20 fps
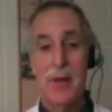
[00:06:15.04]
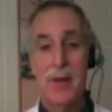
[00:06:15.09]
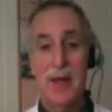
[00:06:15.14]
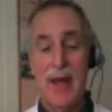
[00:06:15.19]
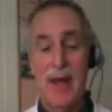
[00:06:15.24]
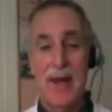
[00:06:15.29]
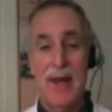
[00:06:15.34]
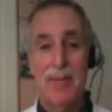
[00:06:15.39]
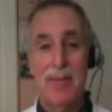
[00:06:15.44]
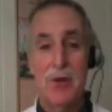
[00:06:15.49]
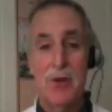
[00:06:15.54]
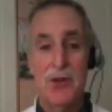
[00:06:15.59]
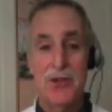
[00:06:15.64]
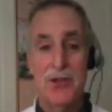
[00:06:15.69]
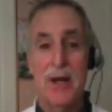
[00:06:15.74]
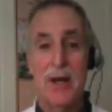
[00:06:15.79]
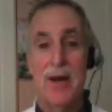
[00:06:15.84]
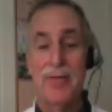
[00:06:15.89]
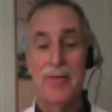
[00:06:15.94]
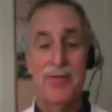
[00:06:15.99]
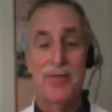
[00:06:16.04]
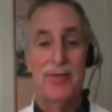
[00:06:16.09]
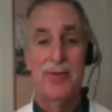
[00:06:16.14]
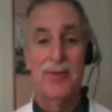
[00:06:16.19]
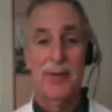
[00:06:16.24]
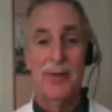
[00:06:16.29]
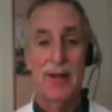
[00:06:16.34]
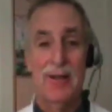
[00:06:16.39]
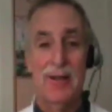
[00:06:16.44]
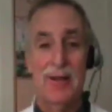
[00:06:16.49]
and then became a
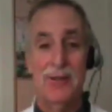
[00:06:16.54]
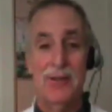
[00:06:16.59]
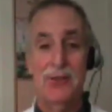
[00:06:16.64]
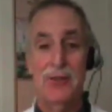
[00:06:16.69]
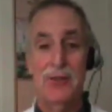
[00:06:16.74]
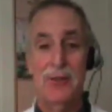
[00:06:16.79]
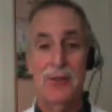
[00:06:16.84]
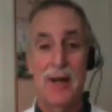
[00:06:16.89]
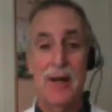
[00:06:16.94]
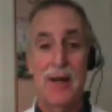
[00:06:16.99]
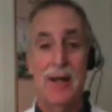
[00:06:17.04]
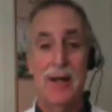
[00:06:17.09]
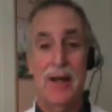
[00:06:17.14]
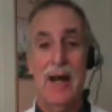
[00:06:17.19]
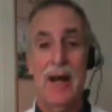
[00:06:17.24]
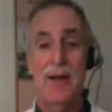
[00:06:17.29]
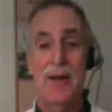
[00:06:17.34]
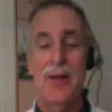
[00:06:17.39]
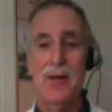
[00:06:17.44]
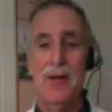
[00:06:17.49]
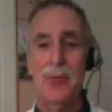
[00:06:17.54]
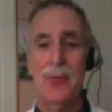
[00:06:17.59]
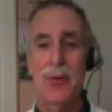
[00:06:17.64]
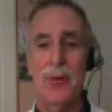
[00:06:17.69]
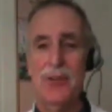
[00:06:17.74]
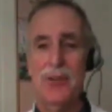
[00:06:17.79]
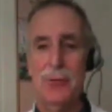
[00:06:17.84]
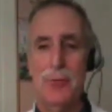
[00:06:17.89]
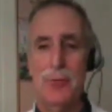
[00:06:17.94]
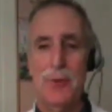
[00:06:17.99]
chef? Tell us uh, how
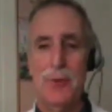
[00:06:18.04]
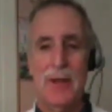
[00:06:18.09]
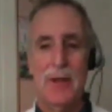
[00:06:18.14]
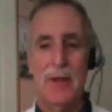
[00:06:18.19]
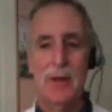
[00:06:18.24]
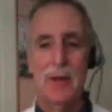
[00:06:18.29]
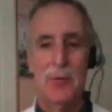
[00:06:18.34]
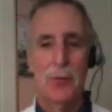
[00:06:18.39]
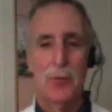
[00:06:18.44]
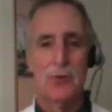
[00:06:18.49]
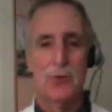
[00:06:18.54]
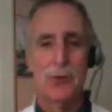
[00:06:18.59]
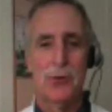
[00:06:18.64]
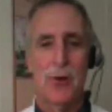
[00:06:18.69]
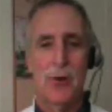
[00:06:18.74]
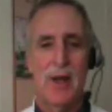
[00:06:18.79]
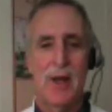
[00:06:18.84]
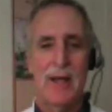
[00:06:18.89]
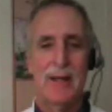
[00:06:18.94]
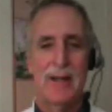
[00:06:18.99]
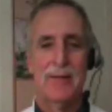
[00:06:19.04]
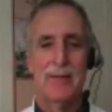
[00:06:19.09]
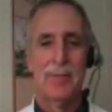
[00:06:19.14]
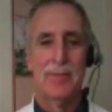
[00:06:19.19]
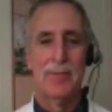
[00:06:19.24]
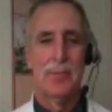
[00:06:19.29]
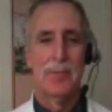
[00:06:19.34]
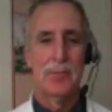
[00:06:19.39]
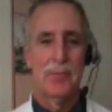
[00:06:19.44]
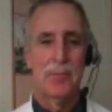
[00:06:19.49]
that recipe was
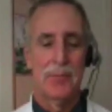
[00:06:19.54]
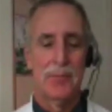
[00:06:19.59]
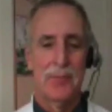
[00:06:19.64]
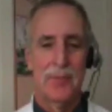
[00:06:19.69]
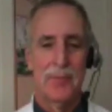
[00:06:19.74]
created.